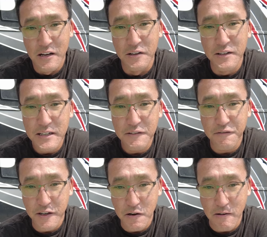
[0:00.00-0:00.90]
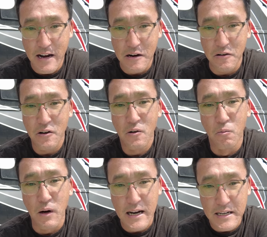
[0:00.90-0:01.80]
you need to figure out
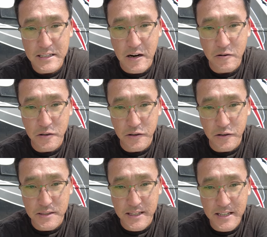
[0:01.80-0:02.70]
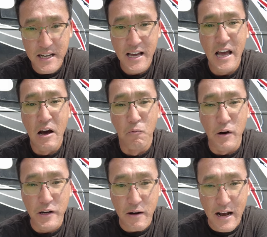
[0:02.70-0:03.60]
what kind of tires you're using,
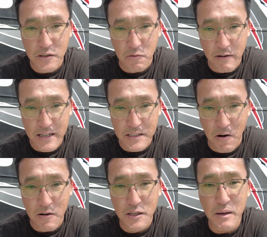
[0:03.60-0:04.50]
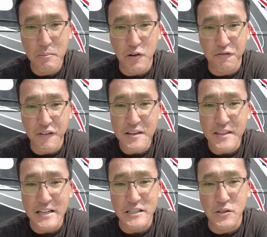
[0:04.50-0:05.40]
what your axle ratings are. And to be able to find
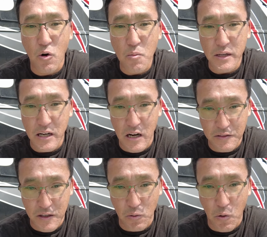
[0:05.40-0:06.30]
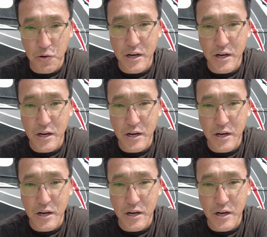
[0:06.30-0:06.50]
that, it's normally on the door